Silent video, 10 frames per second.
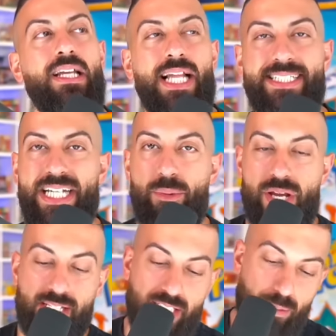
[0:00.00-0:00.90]
Let's see if we
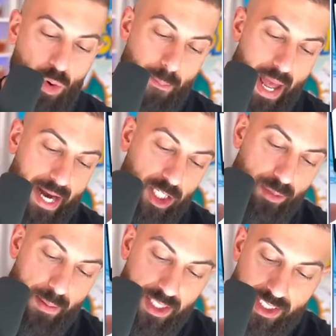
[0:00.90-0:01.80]
get some more bangers.
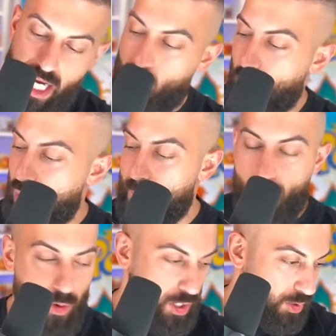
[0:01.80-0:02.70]
Maybe just like one
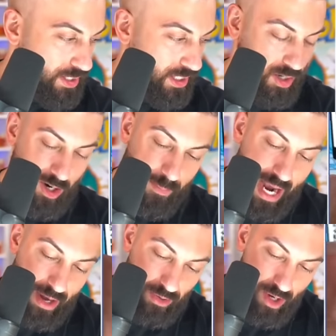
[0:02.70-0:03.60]
more crazy card, but
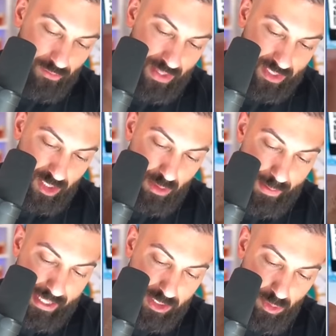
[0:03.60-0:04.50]
I don't know if that's going to be
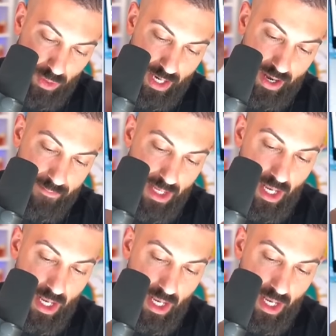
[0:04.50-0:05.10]
possible right now.